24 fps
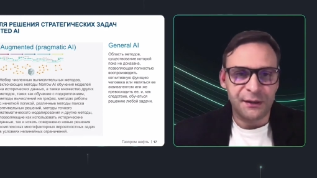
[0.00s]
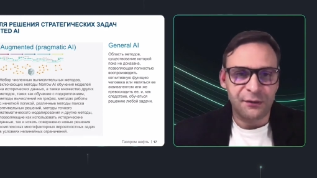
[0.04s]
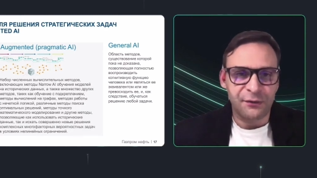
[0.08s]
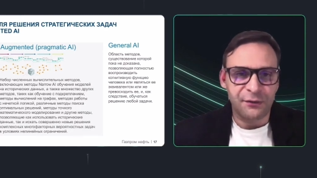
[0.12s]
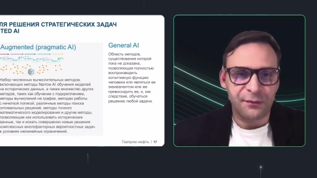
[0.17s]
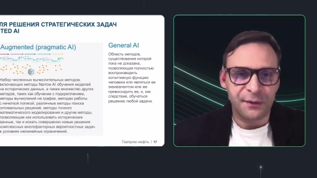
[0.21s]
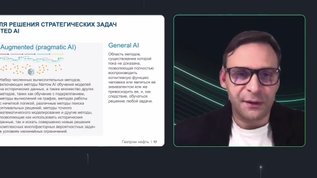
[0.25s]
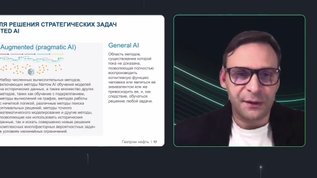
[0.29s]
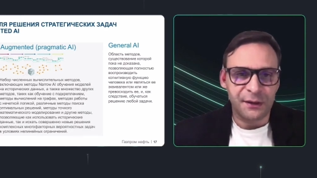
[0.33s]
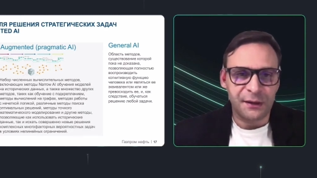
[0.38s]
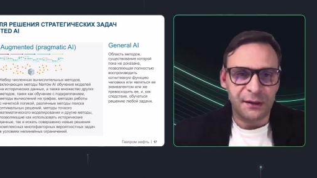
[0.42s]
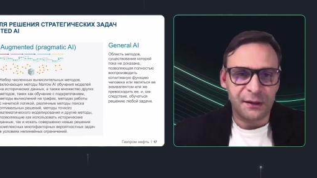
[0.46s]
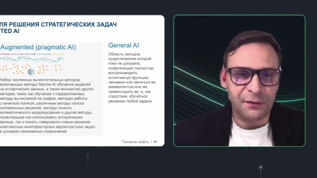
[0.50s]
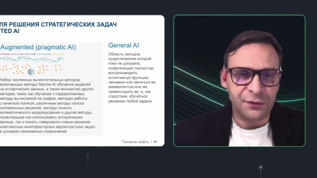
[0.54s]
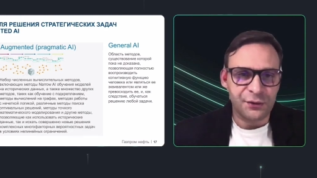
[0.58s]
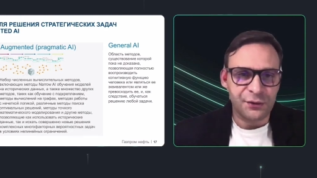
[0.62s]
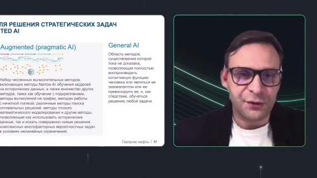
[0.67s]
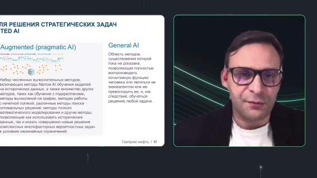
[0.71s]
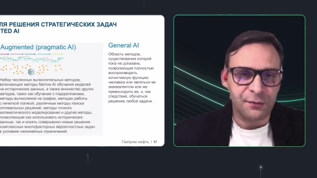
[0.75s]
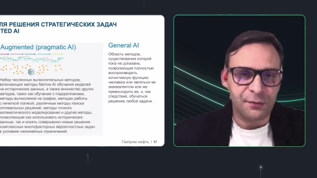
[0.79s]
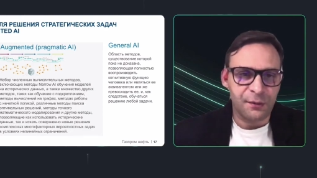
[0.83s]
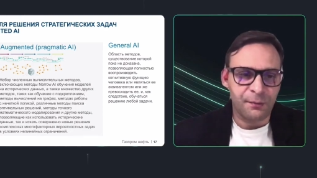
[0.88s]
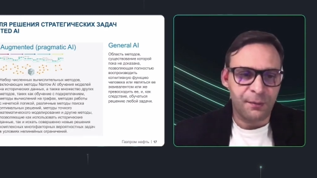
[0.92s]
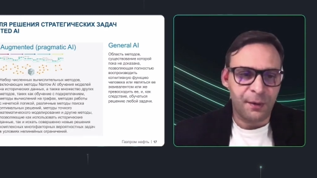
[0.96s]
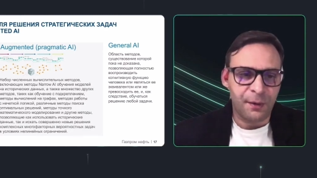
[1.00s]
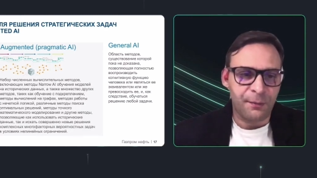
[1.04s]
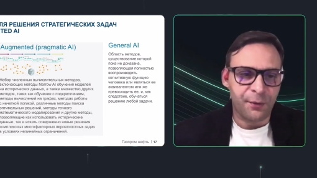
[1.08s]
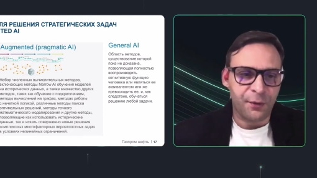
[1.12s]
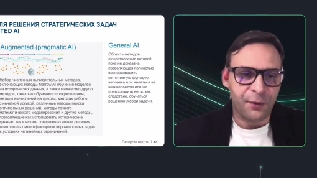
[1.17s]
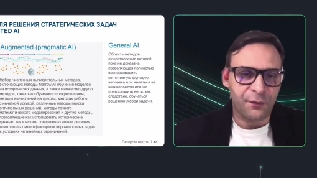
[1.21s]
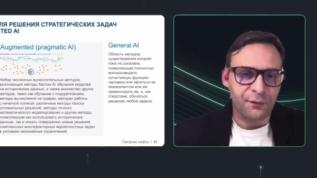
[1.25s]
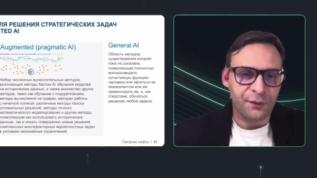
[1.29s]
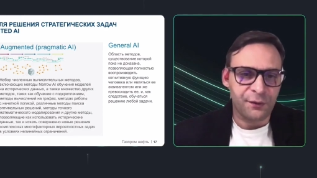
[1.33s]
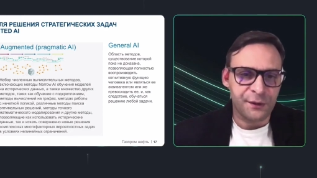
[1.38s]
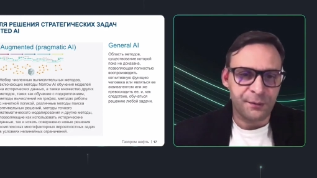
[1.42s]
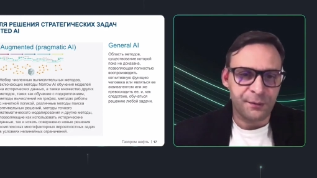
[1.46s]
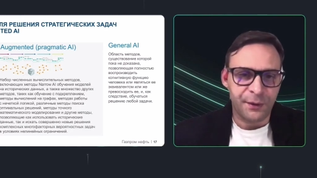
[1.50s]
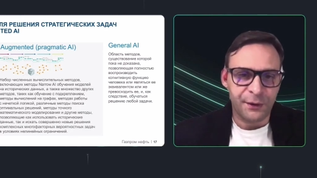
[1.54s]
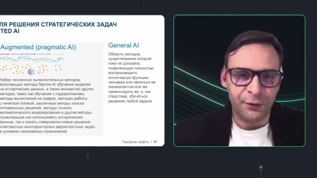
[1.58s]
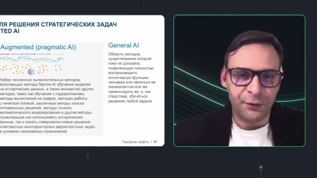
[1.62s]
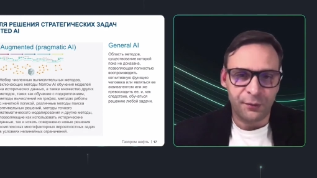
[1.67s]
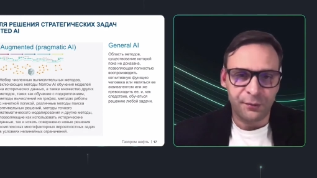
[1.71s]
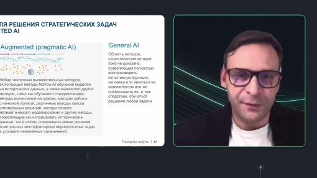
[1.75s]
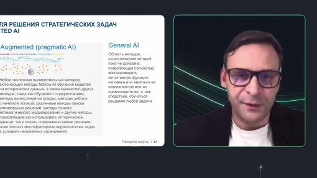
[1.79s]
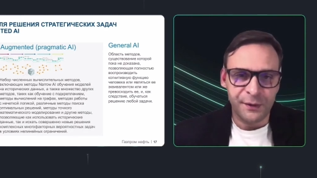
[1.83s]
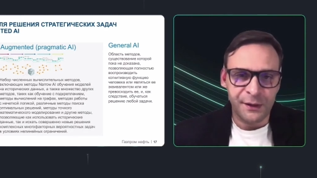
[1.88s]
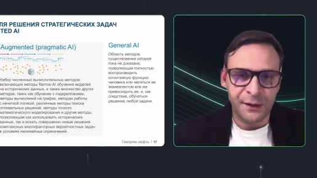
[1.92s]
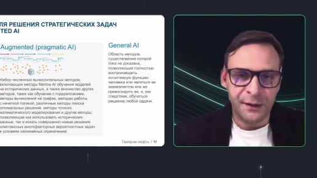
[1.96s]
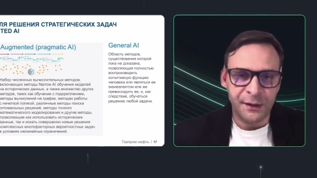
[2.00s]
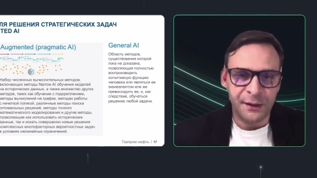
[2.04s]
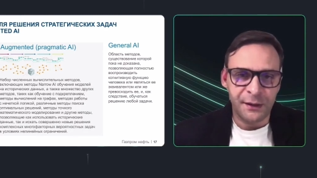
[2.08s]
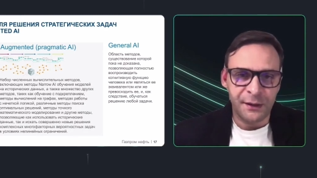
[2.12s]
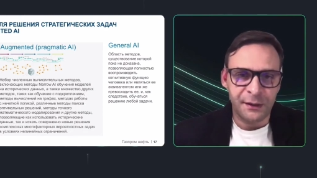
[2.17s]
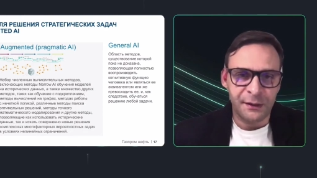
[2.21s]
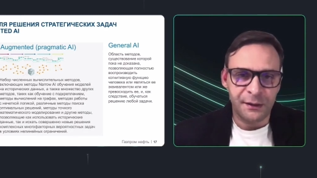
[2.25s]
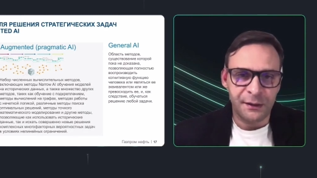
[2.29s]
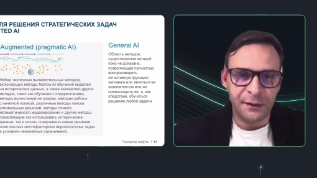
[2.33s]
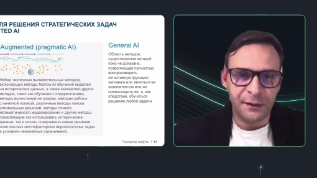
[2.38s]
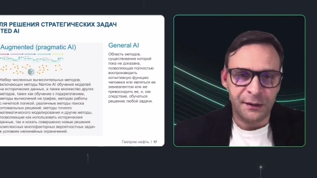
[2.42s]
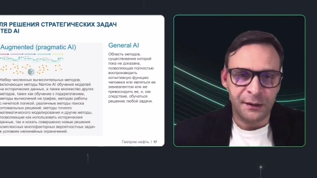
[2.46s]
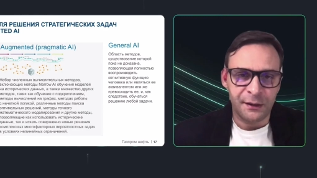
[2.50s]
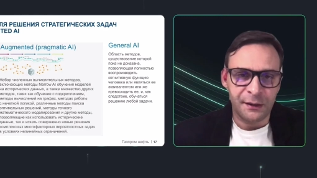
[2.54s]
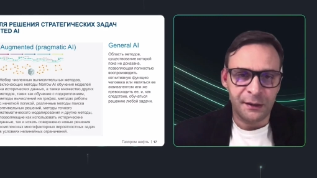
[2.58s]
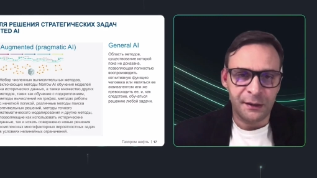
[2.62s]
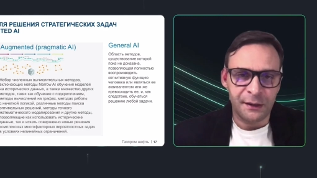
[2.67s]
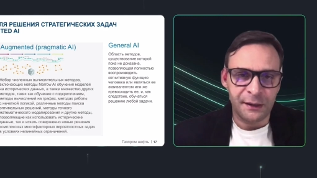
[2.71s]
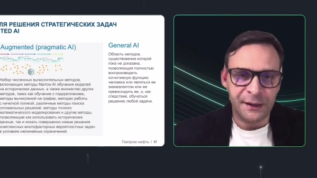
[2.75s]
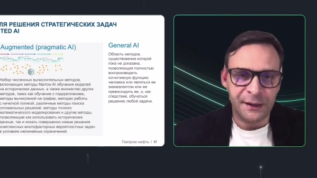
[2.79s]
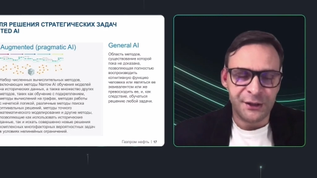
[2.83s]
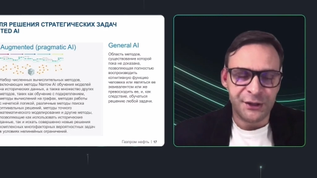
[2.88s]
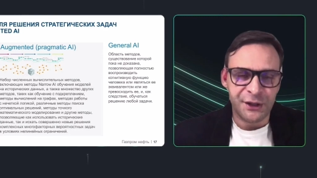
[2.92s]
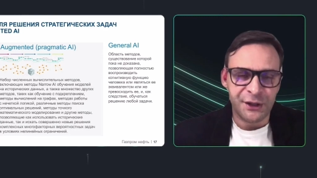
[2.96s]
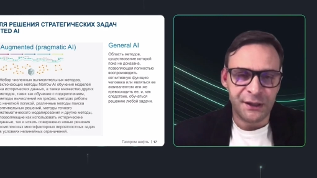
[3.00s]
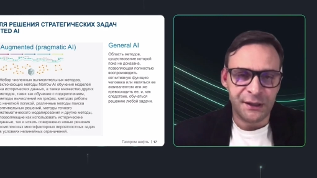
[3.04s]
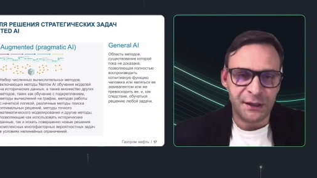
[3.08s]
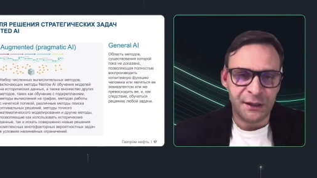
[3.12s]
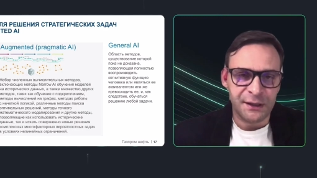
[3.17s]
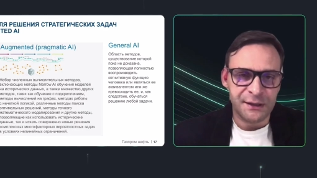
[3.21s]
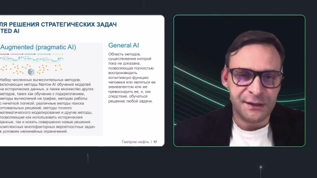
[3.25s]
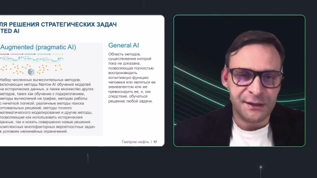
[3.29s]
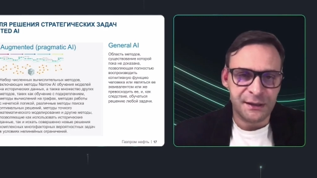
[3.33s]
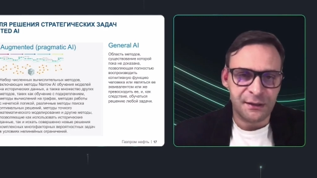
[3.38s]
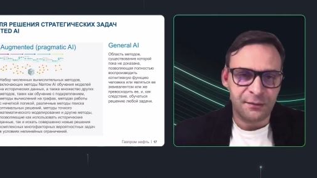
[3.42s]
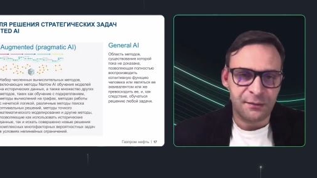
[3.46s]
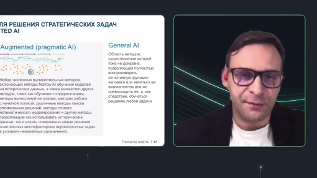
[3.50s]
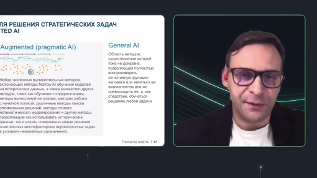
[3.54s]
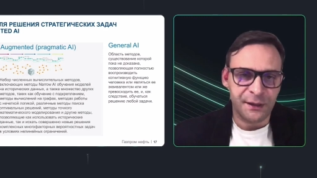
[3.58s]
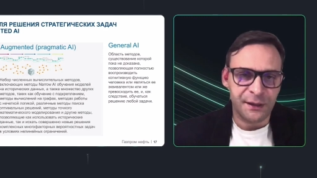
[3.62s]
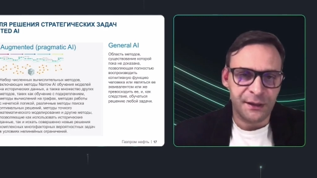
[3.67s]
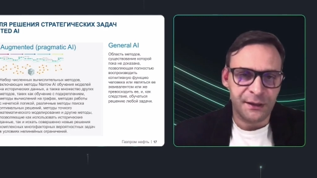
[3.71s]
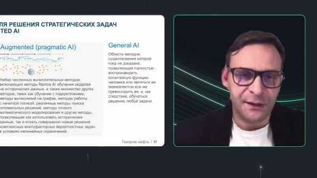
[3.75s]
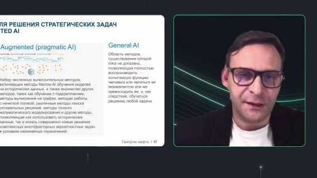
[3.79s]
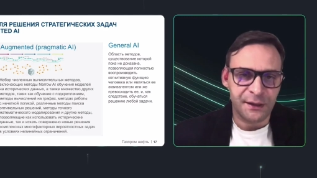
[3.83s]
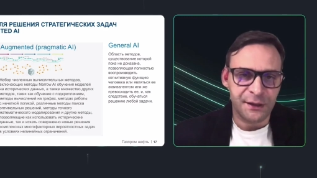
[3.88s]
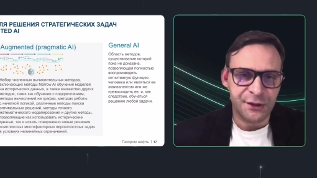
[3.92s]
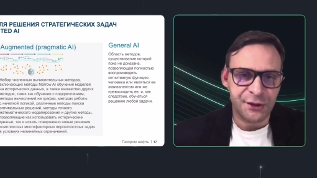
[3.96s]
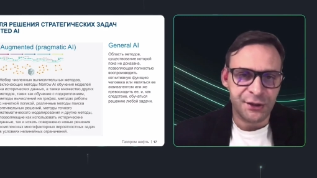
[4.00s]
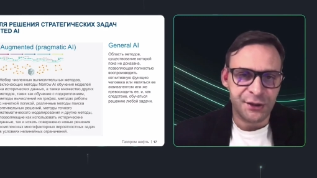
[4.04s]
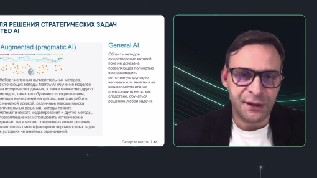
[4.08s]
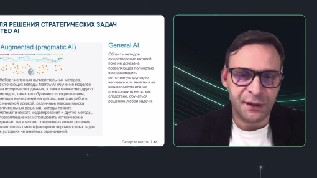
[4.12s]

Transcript: Also, meeting the scientific teams,